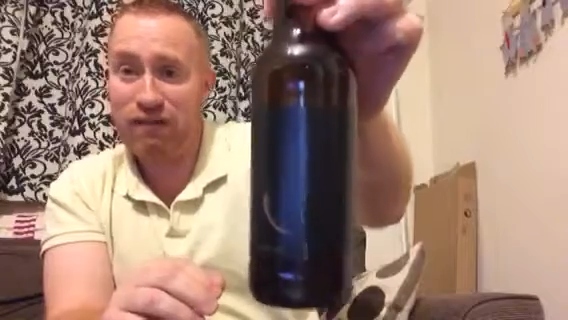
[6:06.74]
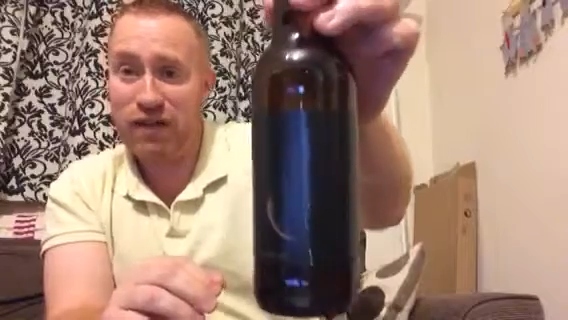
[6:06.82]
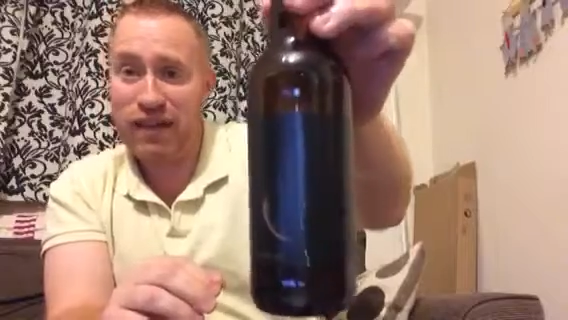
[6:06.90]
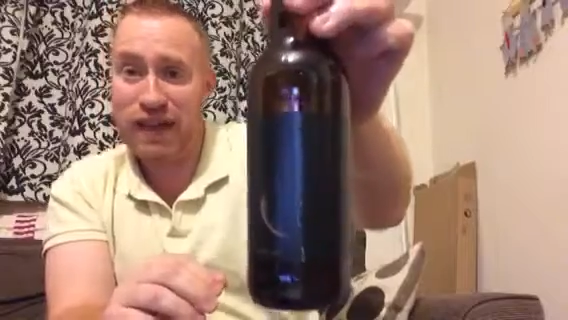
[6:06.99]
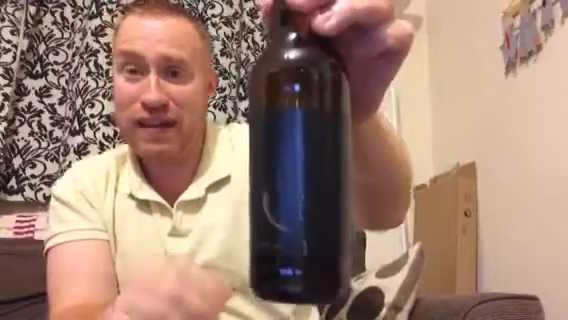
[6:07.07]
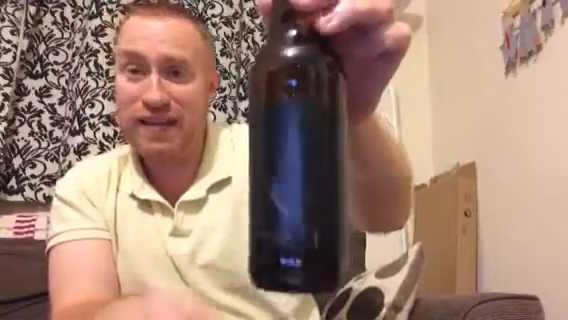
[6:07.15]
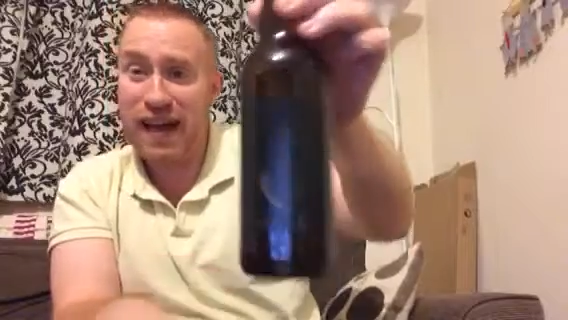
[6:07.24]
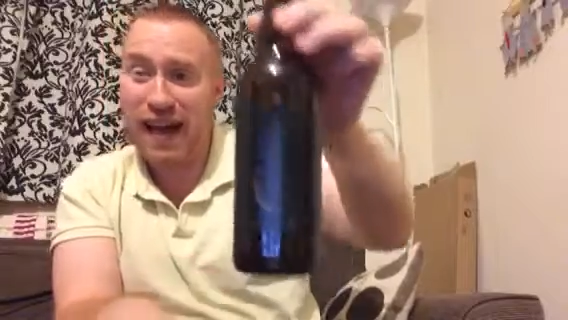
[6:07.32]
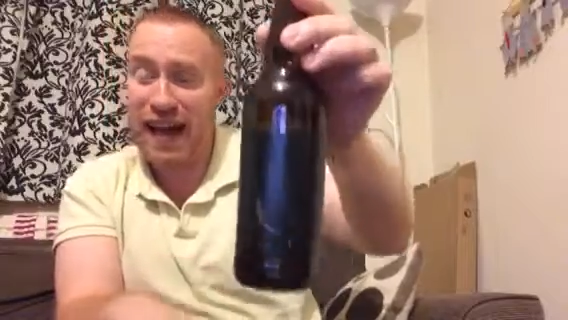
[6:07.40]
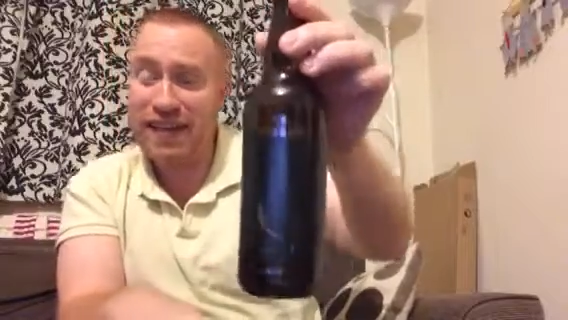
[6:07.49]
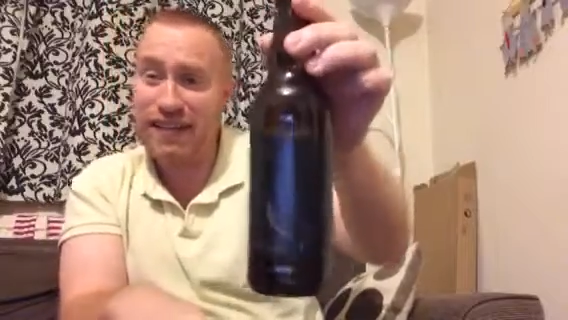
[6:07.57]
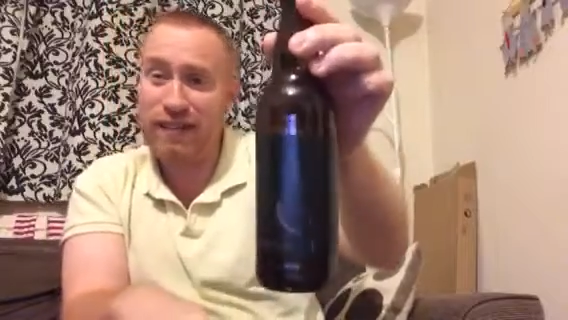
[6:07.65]
It really is.
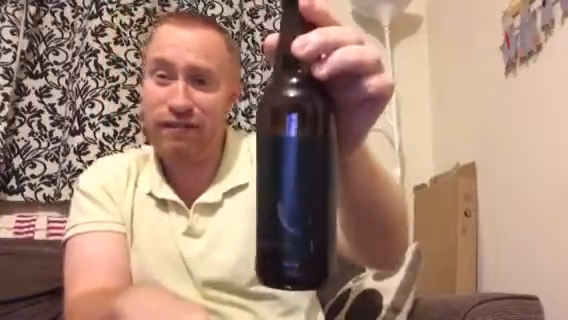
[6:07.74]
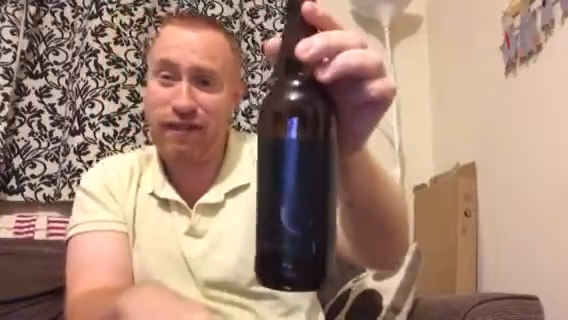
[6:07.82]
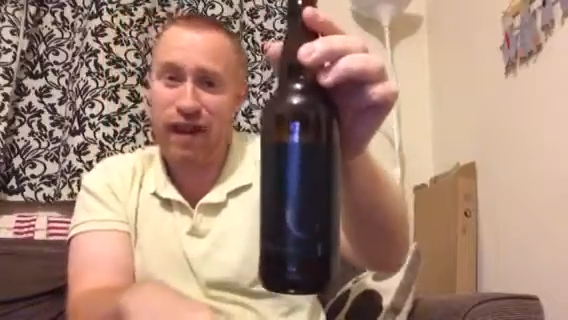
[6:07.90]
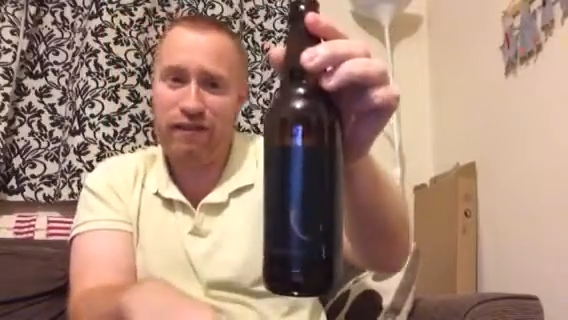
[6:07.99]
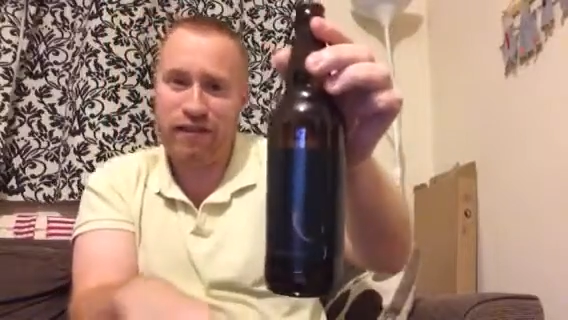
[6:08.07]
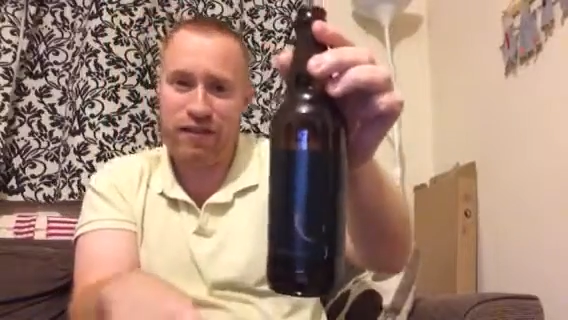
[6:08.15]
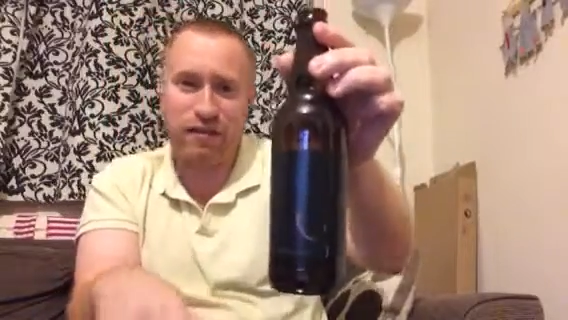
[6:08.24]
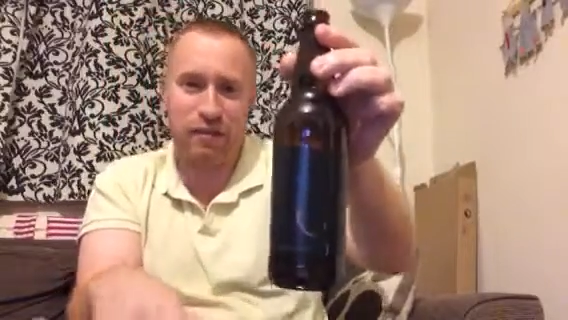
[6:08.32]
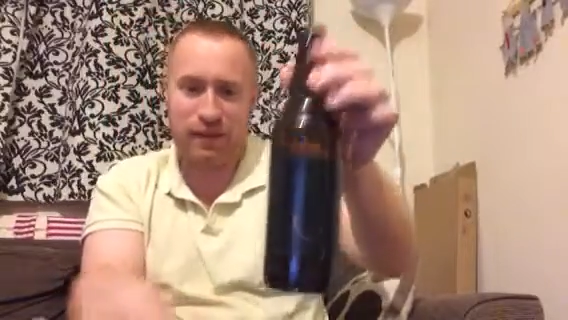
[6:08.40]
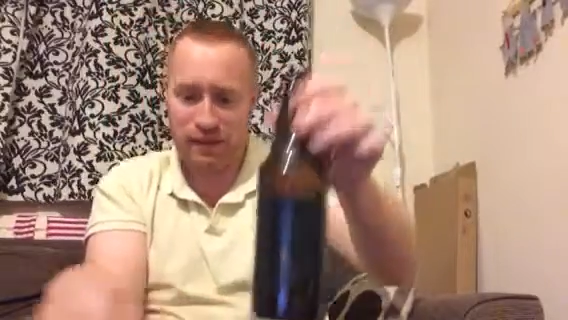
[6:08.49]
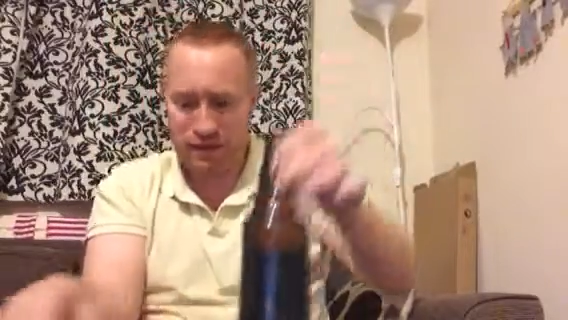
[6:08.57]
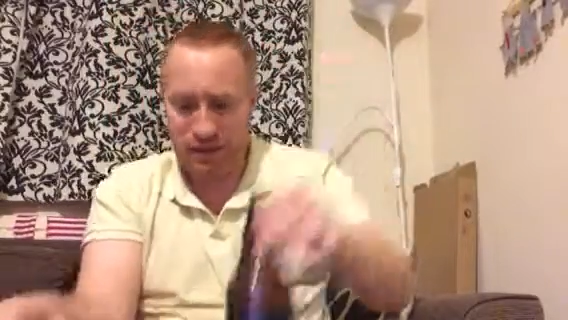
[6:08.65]
And in 500
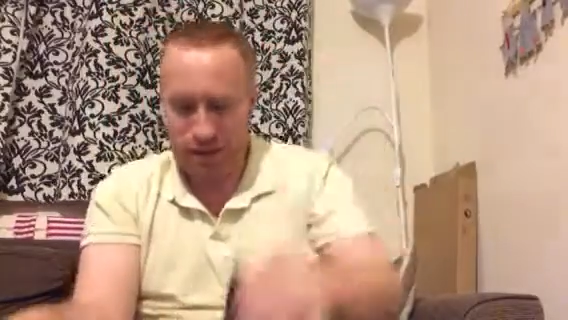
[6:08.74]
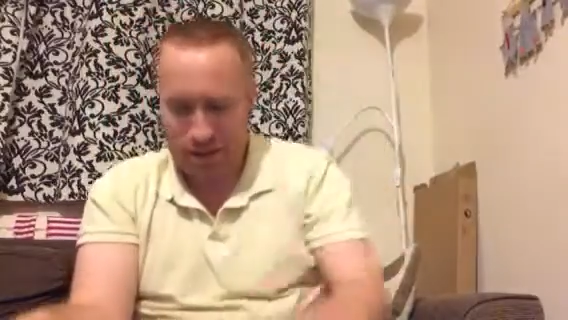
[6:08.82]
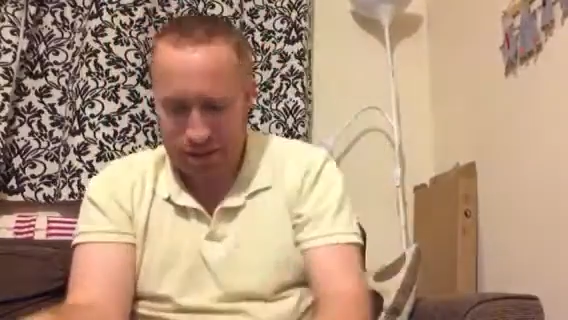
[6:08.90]
mils,